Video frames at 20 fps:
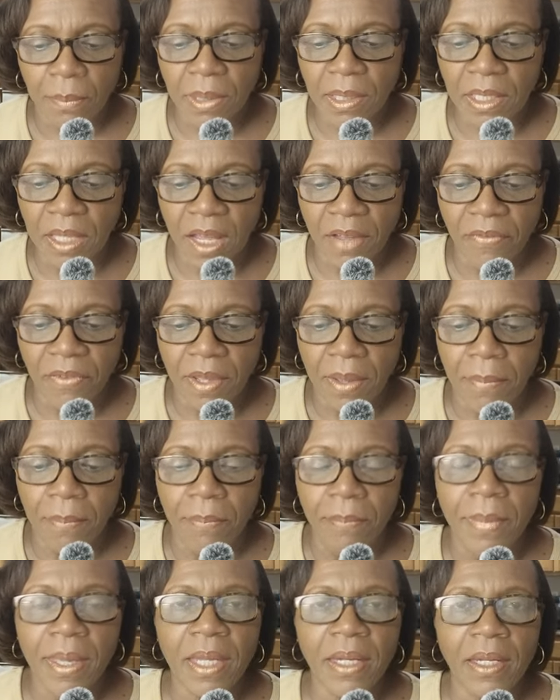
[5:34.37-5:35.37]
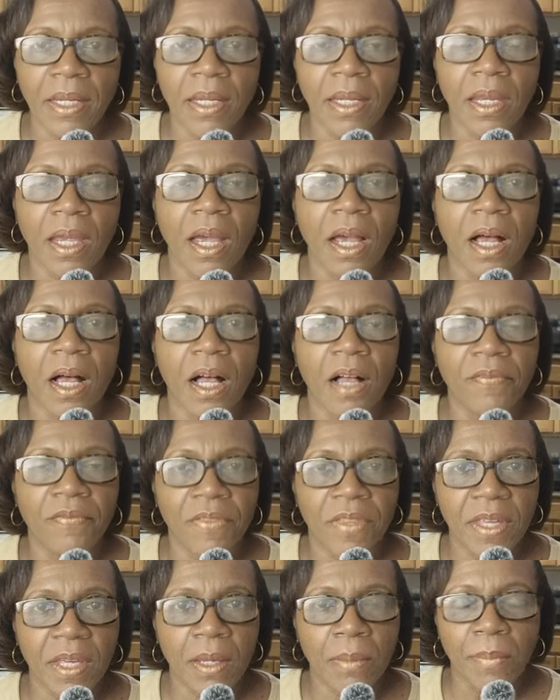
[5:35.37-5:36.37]
Beloved, many
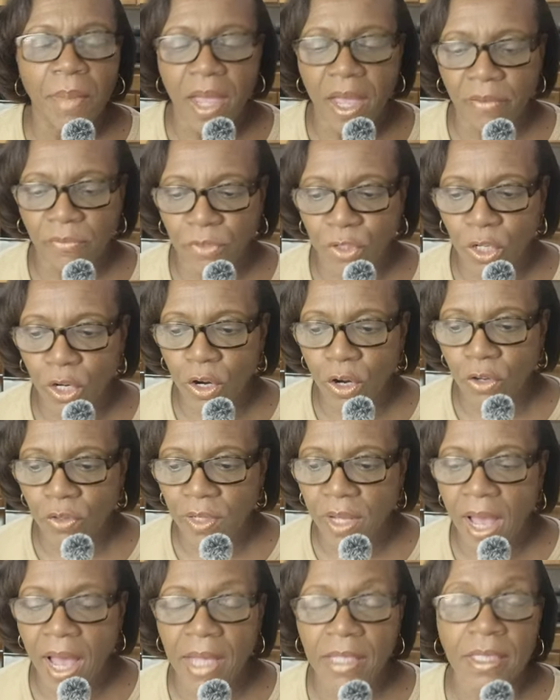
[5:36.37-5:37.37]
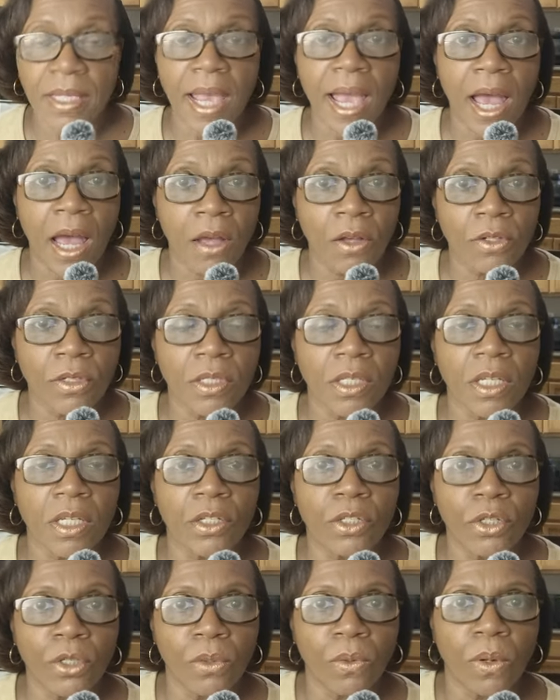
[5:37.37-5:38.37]
of them have turned God's house
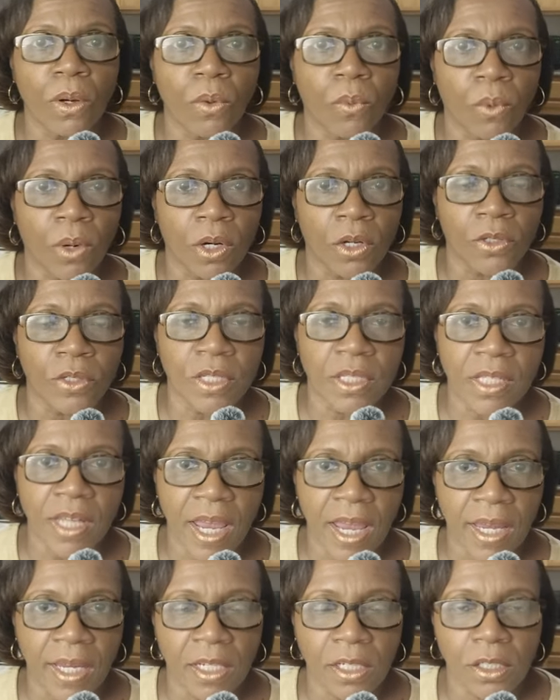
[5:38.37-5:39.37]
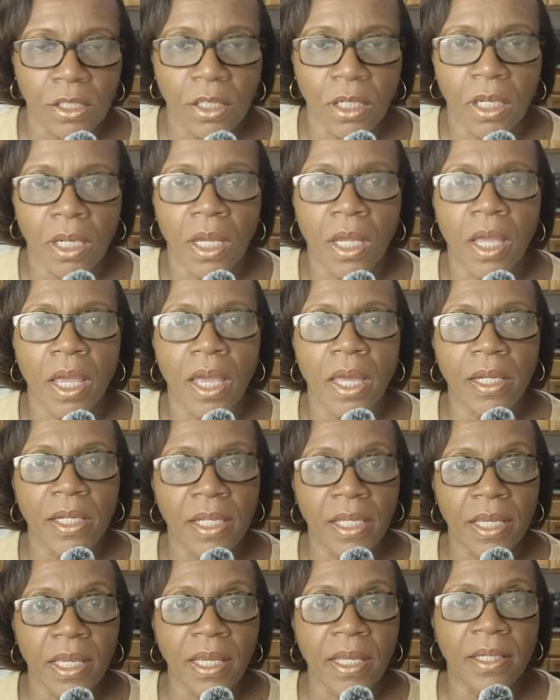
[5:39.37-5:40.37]
into a world stage. And
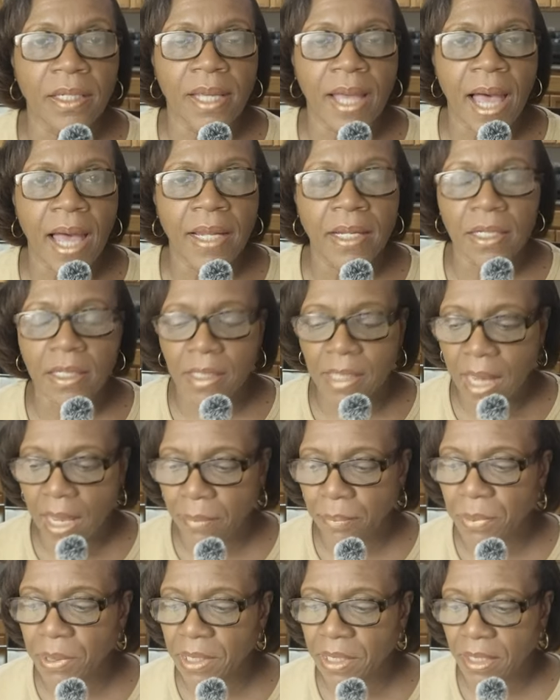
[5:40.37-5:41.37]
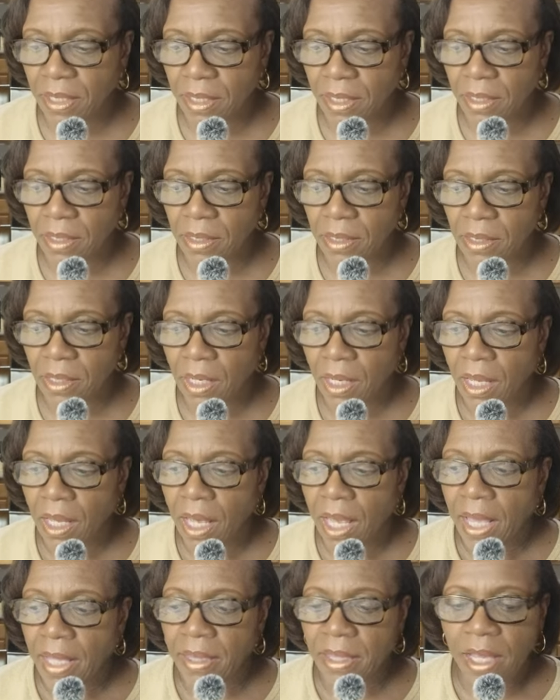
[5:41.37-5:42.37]
again, God is not pleased.
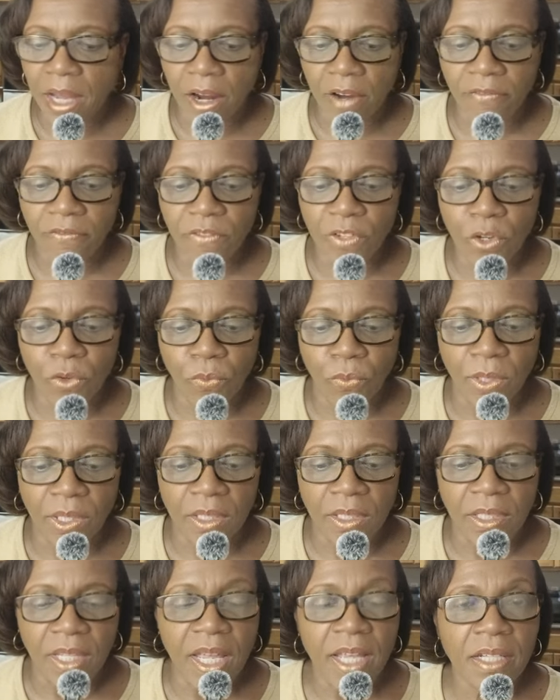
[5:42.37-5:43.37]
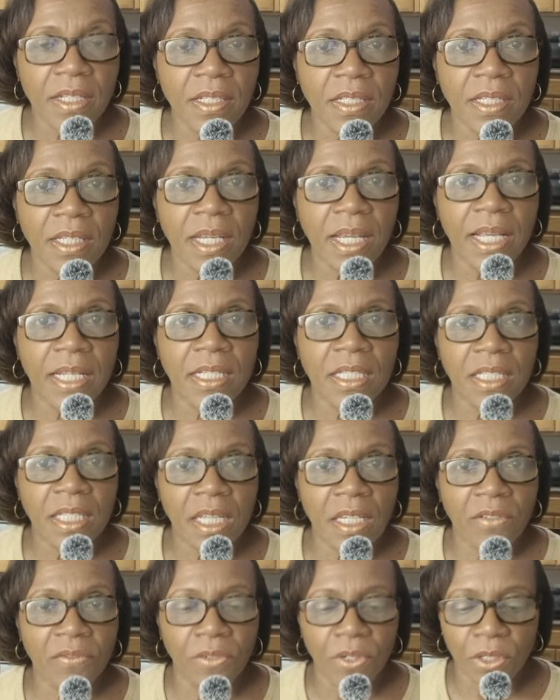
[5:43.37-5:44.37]
They are filled with lust and
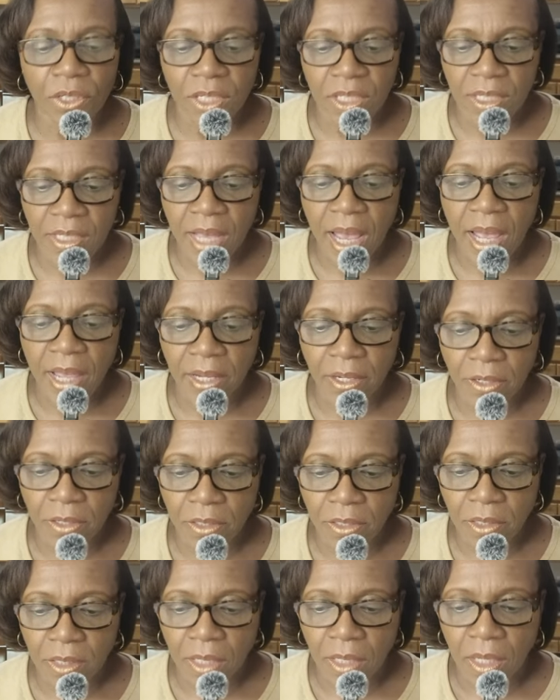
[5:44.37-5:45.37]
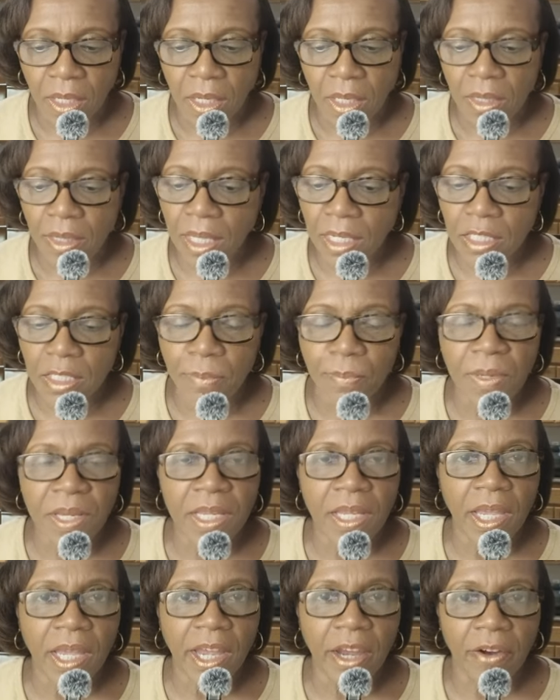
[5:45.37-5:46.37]
sinful desires. They
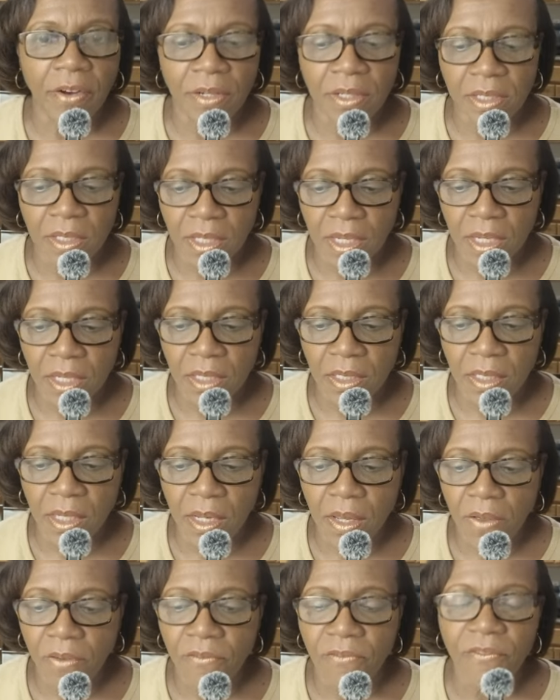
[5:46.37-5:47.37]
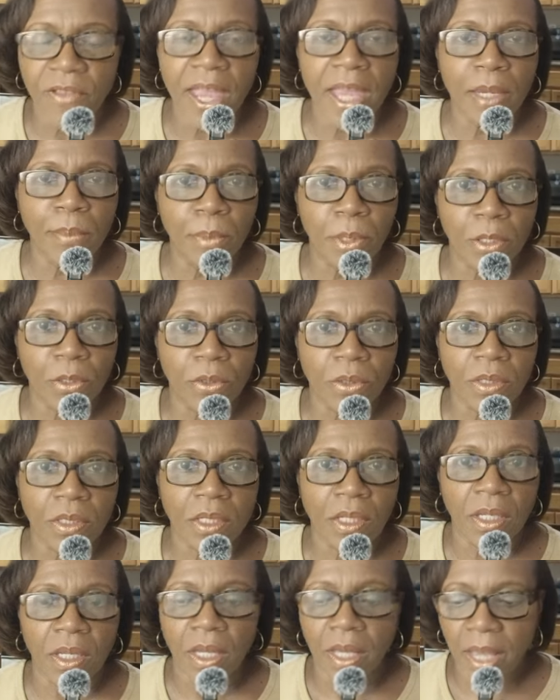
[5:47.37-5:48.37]
speak heresies
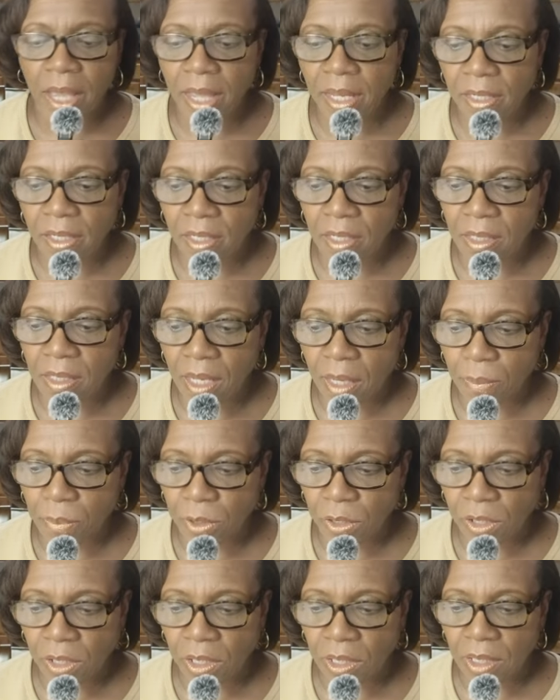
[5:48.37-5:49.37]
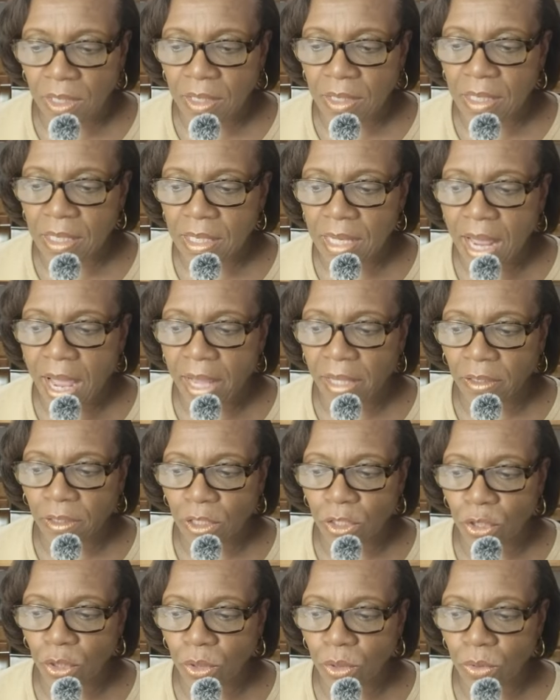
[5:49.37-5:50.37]
fables, and deception, denying
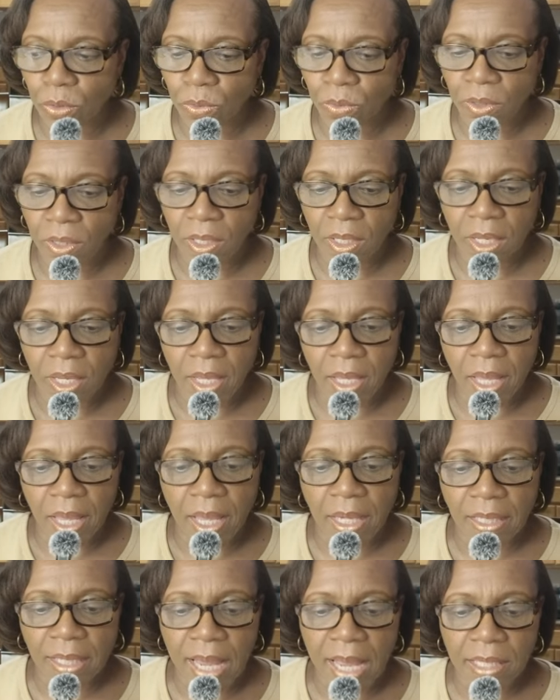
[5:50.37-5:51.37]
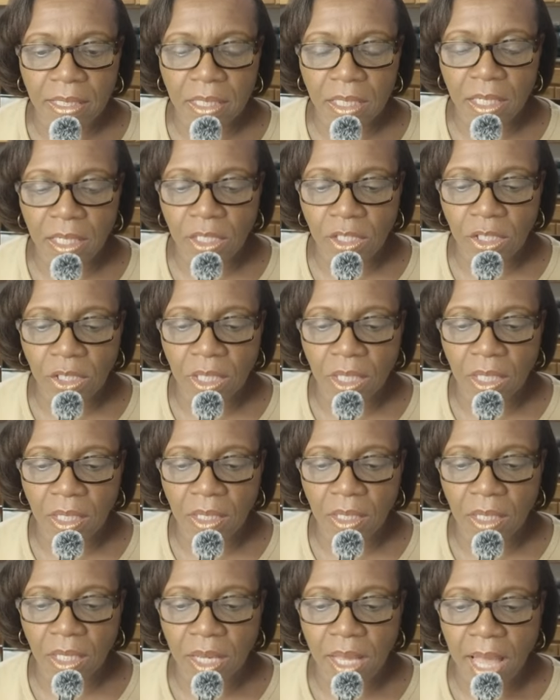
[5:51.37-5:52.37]
the truth, and not
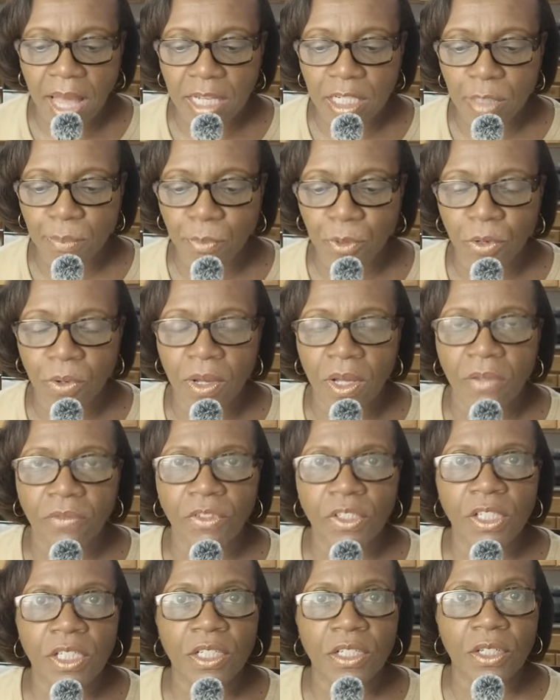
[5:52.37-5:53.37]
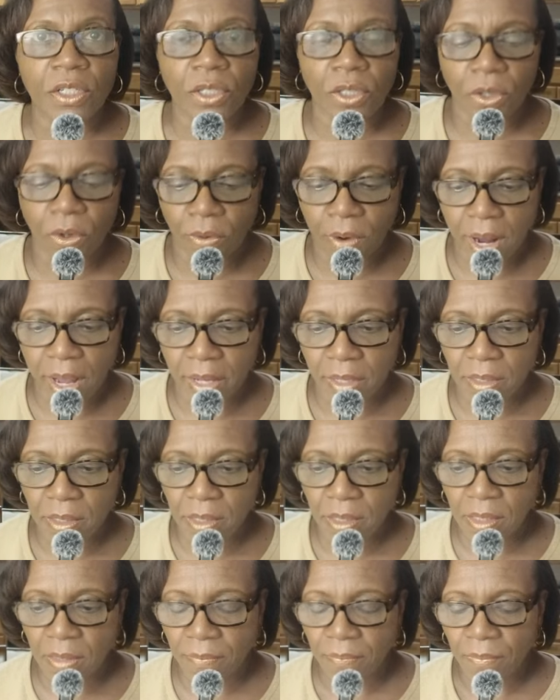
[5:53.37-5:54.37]
teaching the gospel of Jesus
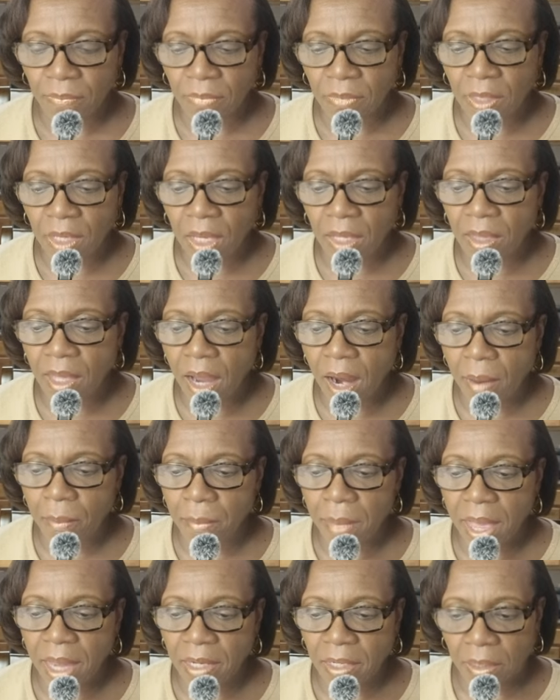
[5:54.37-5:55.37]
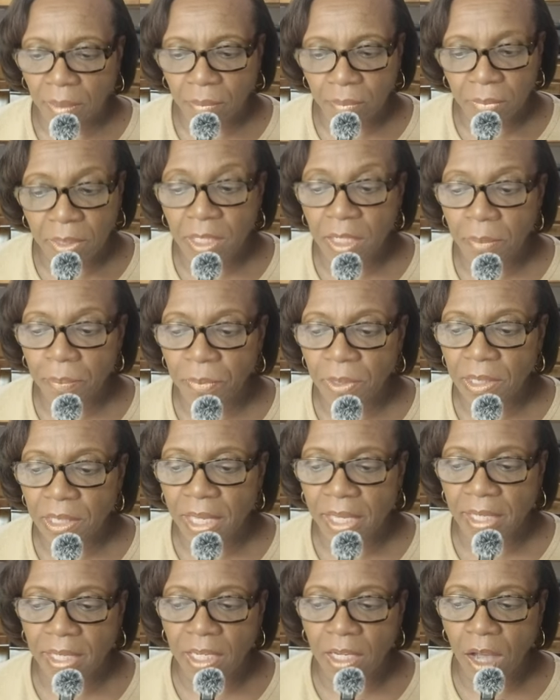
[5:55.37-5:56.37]
Christ. There are men
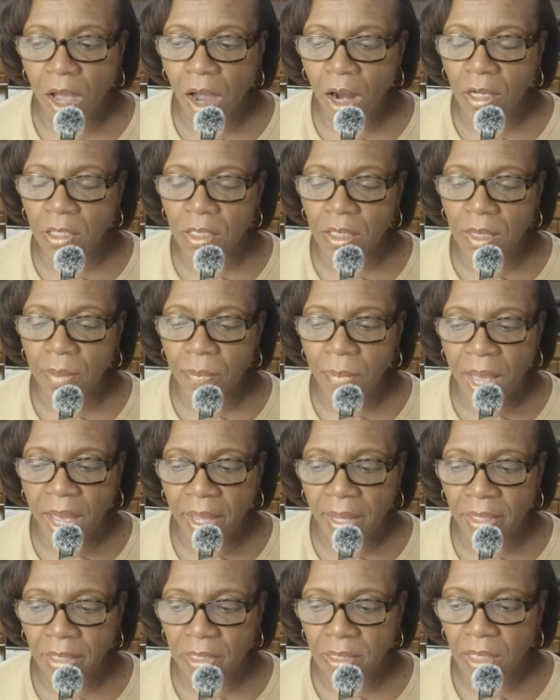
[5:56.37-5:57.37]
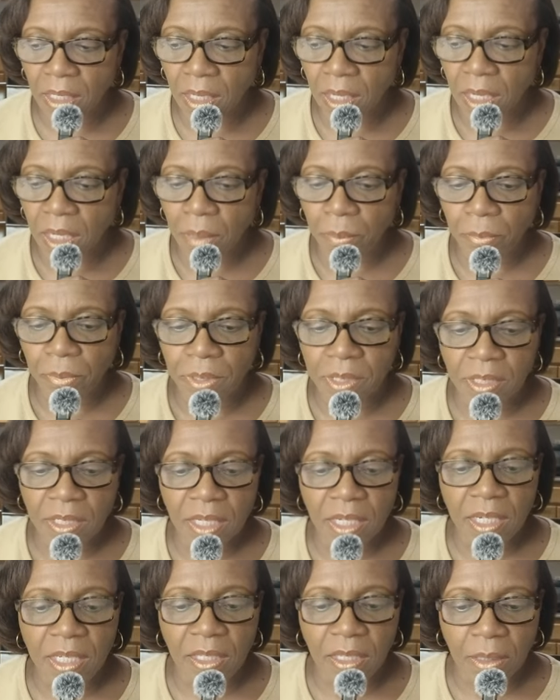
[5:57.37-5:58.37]
manipulating hearts and minds,
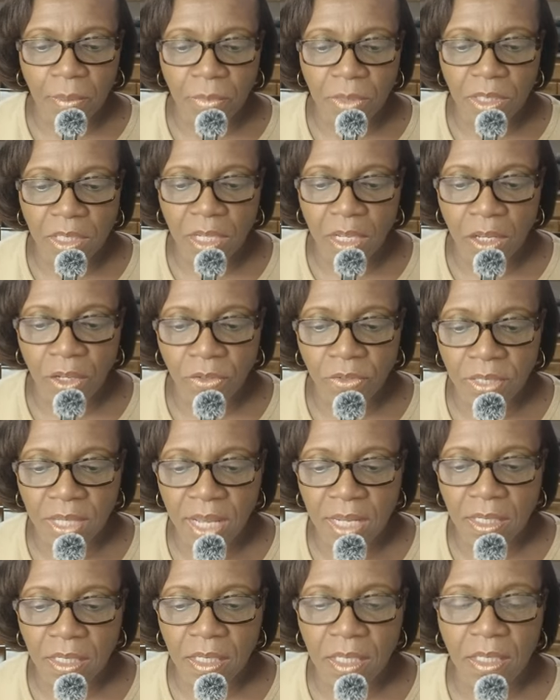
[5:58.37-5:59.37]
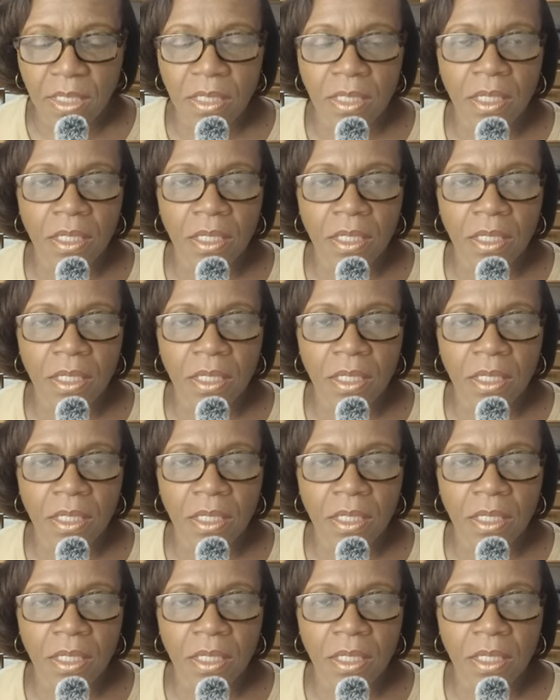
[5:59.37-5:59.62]
presenting themselves as the